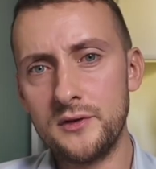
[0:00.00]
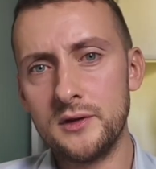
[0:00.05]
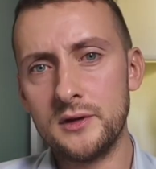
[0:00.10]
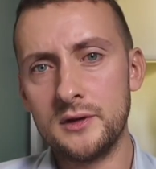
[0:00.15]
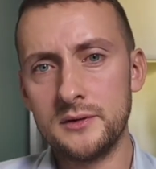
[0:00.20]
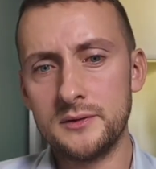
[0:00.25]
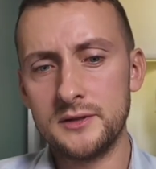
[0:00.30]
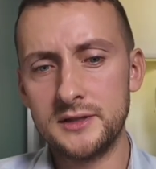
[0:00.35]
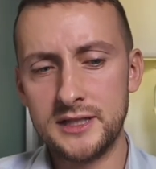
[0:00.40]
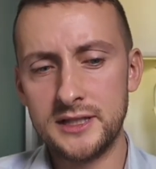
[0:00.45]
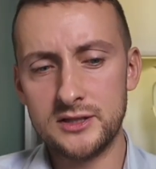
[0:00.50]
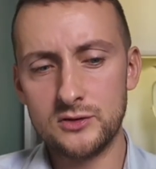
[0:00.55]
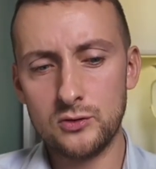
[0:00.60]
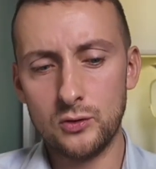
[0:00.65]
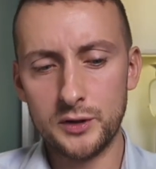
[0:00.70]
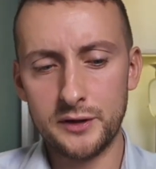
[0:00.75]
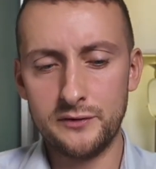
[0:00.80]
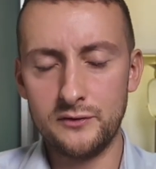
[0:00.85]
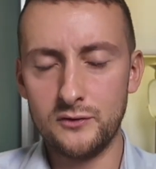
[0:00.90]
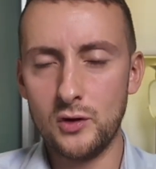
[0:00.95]
with the
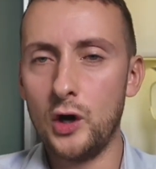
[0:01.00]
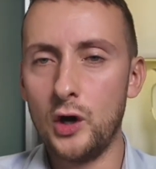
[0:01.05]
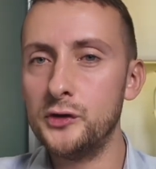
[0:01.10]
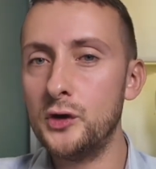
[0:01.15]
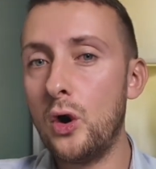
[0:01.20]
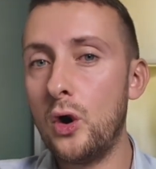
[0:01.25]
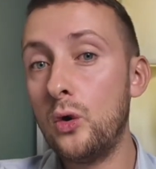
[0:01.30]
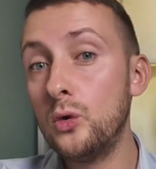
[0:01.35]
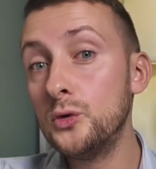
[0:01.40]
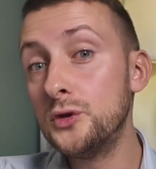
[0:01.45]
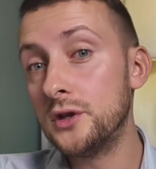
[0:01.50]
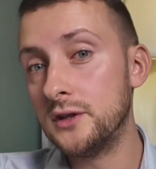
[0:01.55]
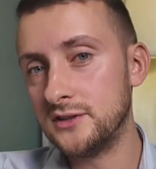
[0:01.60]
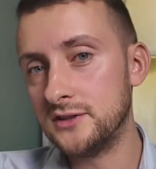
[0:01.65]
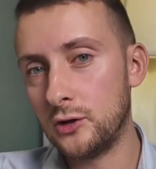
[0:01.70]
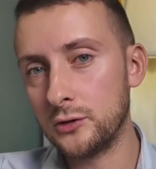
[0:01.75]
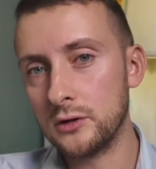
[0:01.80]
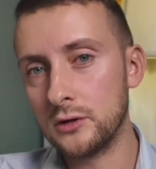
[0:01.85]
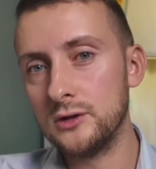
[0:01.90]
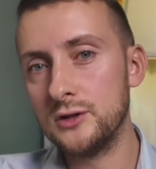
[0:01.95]
Discord, if you've got an
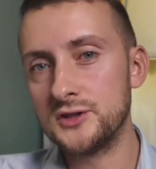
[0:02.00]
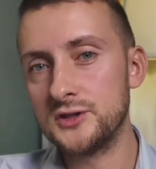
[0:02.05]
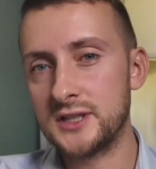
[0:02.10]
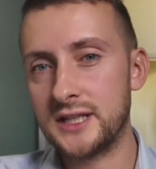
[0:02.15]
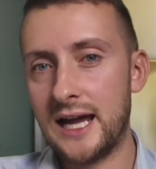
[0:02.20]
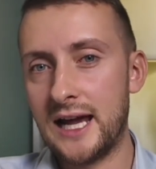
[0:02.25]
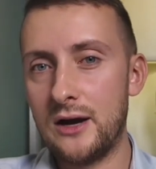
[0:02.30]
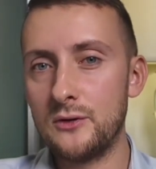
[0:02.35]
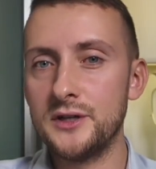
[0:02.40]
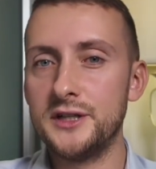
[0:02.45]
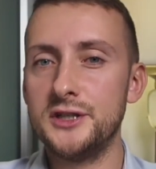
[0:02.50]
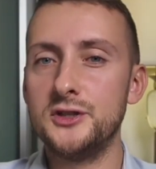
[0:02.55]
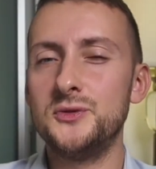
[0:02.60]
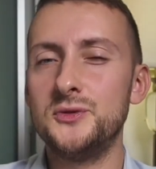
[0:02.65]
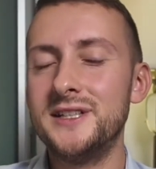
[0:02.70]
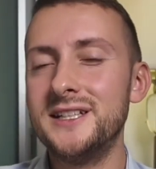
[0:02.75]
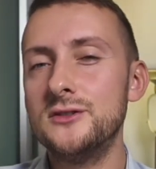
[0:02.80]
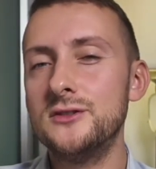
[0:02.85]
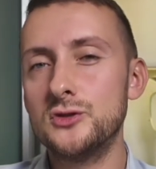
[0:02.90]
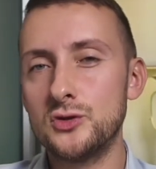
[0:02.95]
older OddAlerts account and
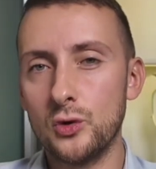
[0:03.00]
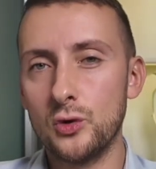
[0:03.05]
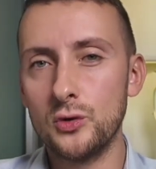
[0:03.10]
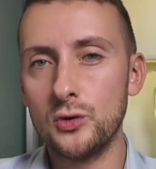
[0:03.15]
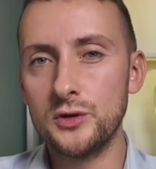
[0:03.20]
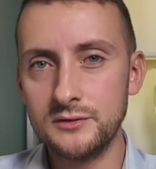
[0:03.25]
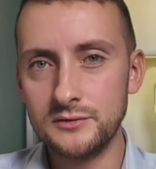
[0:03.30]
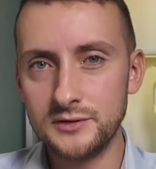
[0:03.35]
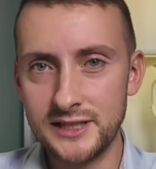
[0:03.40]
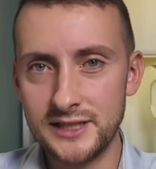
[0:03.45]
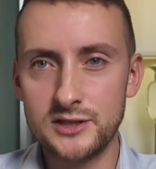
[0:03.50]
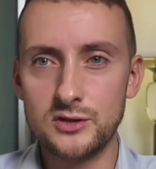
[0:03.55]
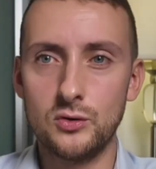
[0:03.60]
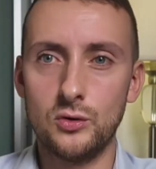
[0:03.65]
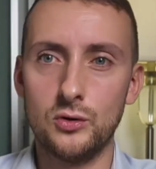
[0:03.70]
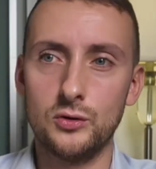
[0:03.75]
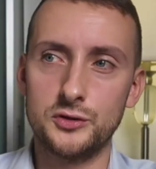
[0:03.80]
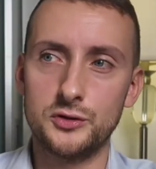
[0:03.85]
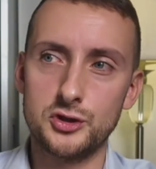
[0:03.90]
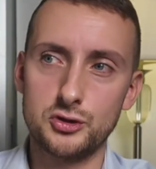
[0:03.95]
you didn't join
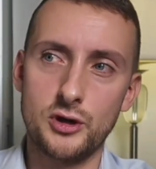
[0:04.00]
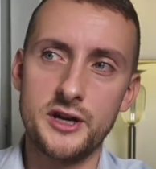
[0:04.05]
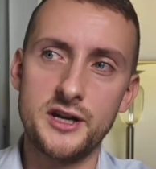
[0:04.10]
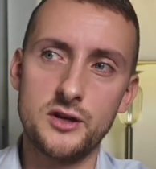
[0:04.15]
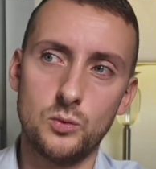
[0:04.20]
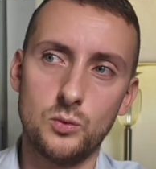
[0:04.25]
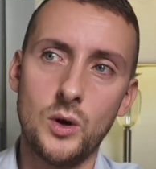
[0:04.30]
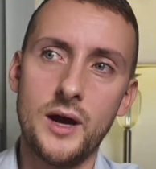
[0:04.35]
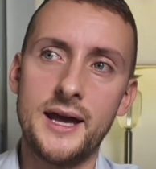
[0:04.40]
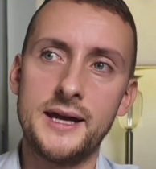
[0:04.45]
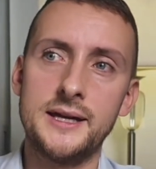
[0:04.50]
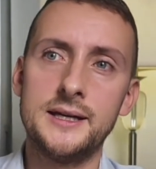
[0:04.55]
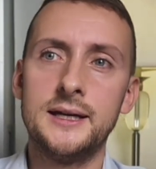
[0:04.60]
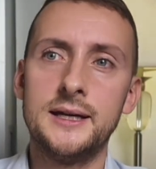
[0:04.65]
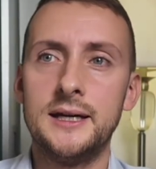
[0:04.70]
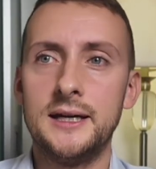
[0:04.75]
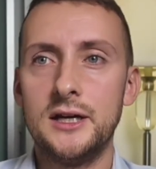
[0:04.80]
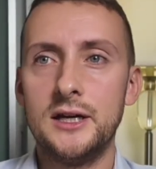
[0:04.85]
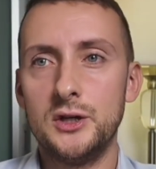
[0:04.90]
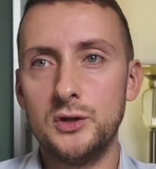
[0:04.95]
Discord straight
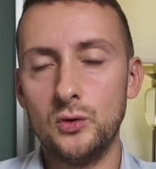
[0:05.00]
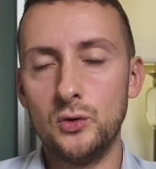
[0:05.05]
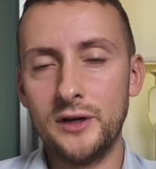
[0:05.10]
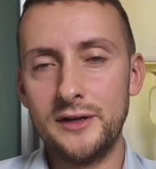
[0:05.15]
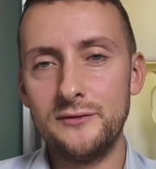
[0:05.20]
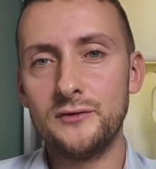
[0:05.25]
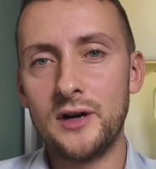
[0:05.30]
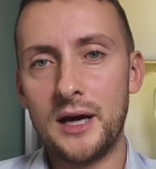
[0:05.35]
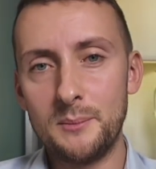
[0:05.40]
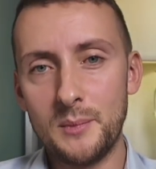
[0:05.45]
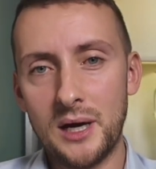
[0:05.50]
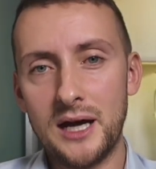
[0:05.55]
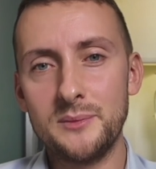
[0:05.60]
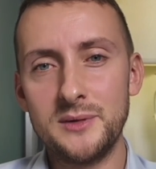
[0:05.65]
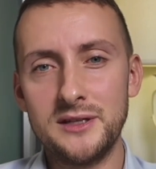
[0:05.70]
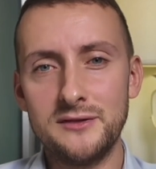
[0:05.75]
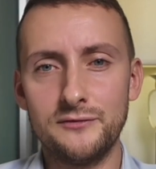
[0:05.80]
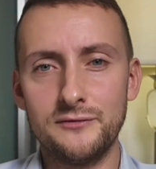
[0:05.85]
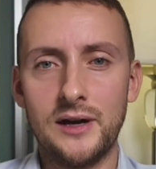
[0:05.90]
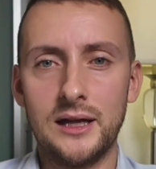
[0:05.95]
away, your invite
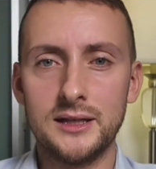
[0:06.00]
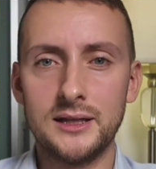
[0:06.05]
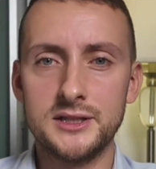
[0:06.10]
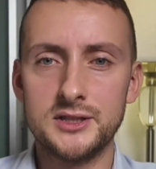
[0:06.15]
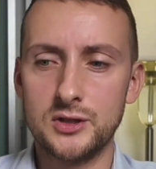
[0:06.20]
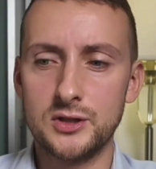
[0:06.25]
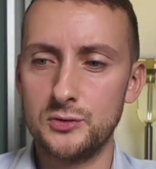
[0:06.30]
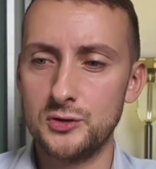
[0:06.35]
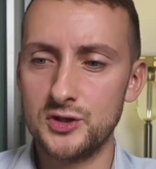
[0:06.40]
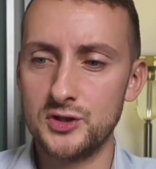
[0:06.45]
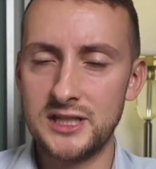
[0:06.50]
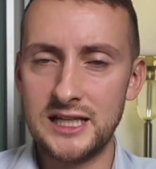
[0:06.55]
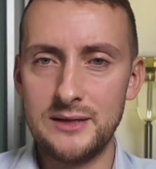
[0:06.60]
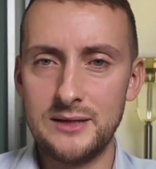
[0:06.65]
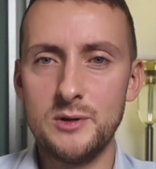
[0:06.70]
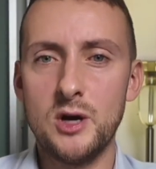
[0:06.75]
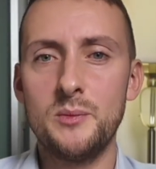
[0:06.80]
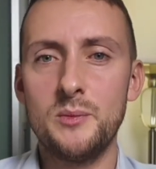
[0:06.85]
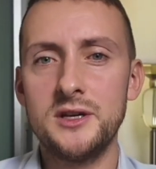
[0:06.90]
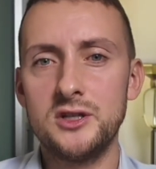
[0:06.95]
might be invalid. So just
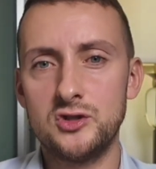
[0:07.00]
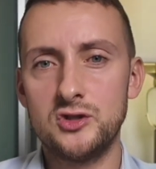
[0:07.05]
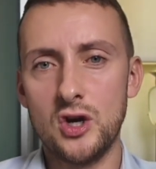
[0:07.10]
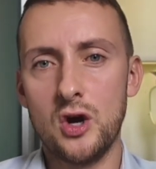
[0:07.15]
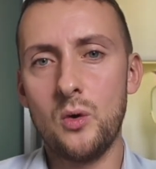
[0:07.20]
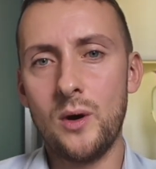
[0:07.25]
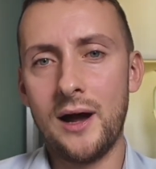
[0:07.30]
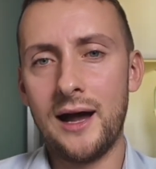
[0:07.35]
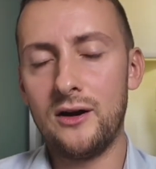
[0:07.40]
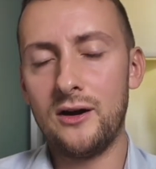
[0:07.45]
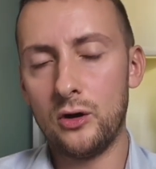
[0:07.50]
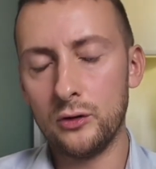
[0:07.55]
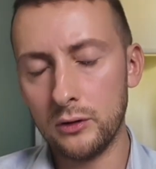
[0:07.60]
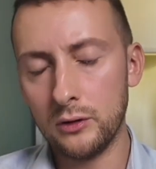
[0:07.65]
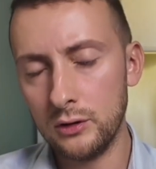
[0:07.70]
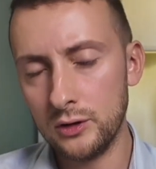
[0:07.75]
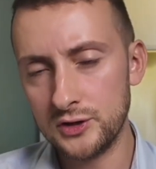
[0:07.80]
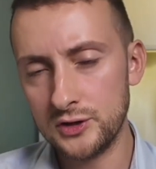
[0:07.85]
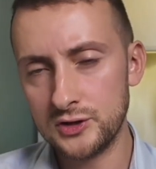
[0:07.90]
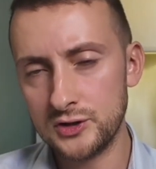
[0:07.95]
email me,
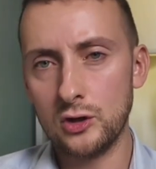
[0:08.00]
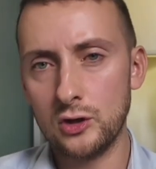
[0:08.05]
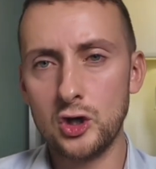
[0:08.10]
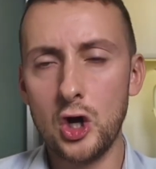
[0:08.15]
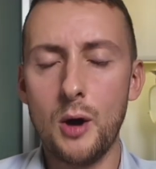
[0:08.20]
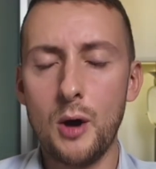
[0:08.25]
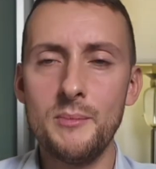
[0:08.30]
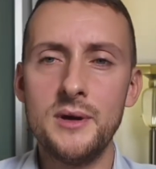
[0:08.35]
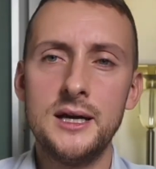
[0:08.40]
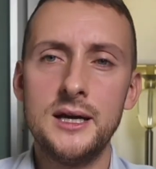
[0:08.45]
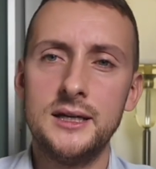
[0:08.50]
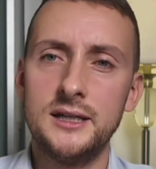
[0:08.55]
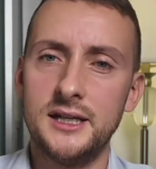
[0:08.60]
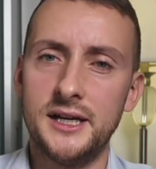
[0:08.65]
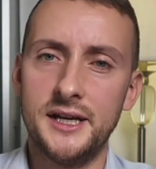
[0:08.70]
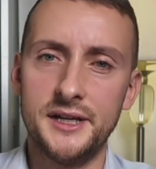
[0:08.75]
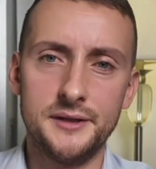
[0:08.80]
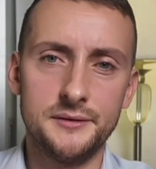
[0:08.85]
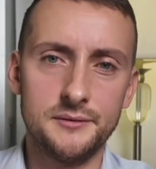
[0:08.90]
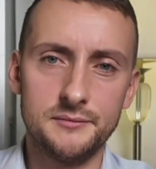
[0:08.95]
joe@oddalerts.com,
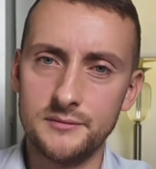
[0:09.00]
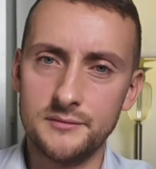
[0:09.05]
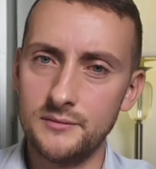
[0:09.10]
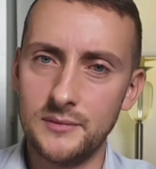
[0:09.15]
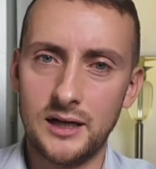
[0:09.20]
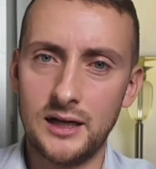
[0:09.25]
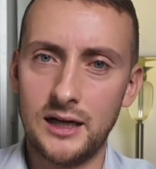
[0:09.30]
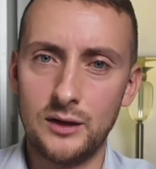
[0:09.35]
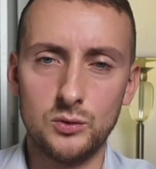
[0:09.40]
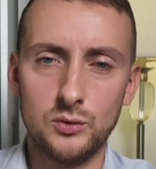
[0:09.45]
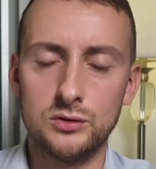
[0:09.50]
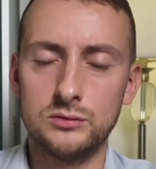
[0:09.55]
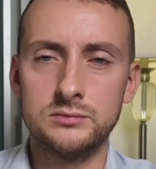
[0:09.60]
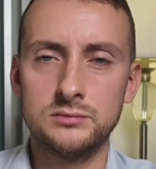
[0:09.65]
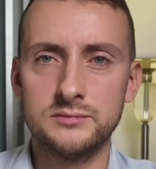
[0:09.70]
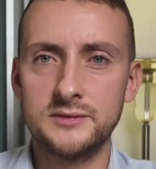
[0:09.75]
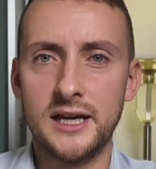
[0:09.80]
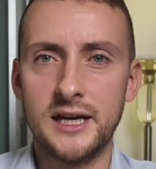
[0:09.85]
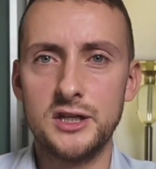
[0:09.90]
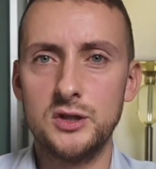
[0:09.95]
and I
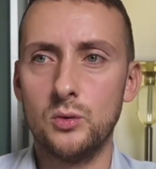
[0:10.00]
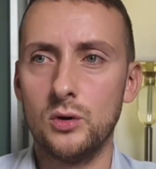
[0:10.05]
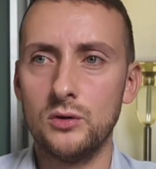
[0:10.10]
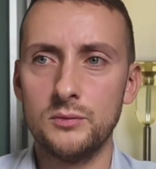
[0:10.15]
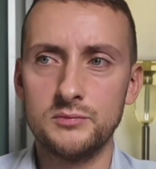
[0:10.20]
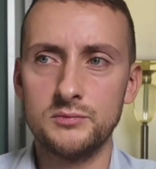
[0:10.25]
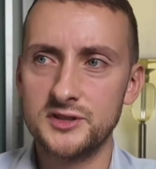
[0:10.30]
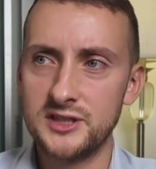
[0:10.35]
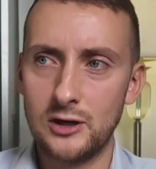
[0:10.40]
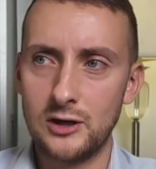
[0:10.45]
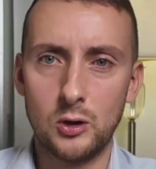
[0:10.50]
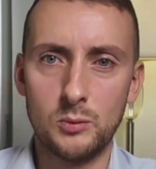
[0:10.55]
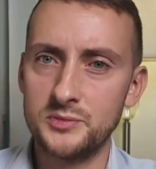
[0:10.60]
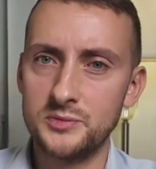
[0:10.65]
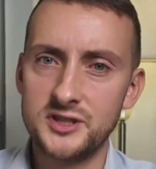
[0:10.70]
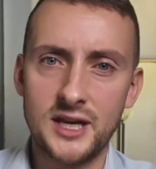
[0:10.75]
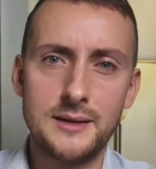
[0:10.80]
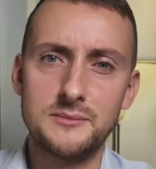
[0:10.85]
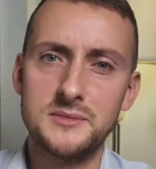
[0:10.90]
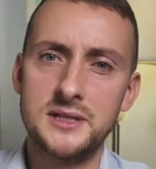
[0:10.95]
will get you on set
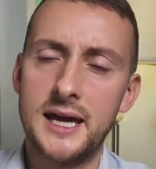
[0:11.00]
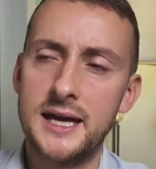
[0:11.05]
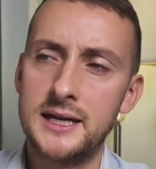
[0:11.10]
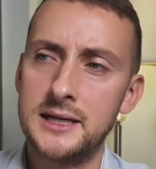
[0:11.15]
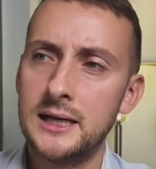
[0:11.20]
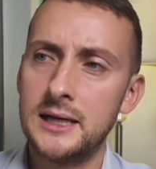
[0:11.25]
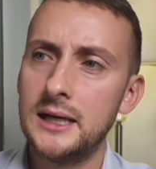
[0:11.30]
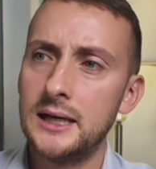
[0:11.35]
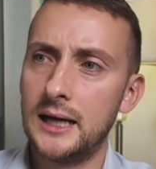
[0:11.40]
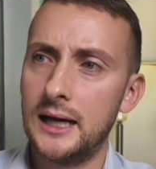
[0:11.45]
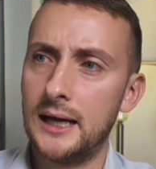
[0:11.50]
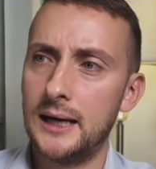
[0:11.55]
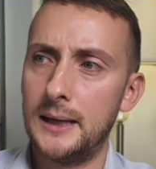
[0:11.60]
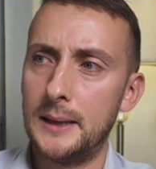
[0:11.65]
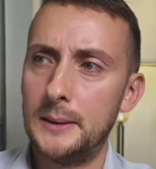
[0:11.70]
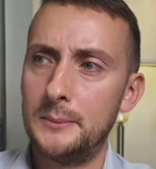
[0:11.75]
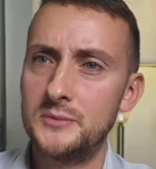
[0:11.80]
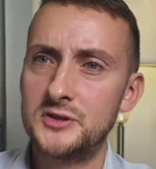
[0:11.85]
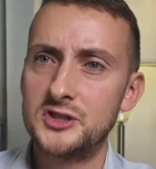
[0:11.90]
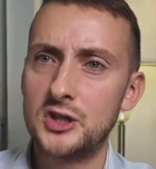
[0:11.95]
up same day.
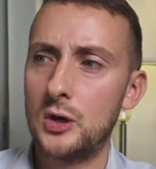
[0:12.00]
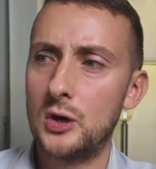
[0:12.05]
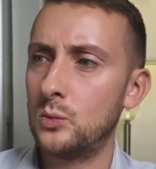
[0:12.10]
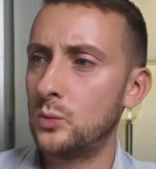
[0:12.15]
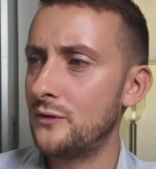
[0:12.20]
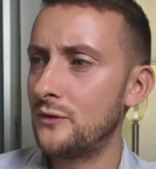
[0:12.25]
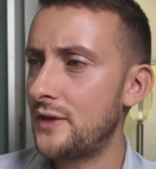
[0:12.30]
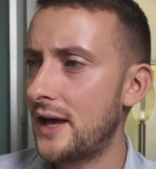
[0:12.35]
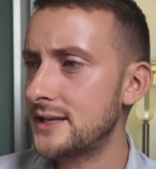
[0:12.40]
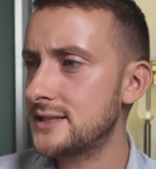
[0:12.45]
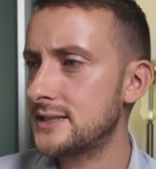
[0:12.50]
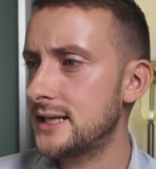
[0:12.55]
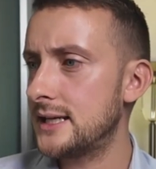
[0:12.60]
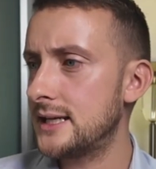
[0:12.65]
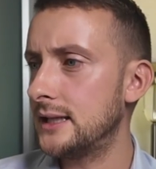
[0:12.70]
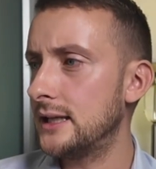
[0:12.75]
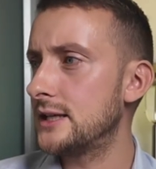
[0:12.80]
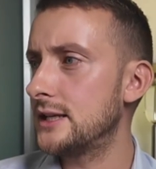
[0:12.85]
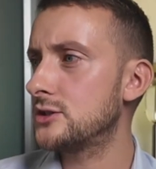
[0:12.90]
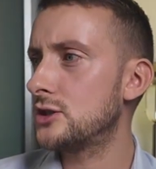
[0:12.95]
So with that
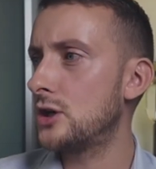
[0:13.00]
said,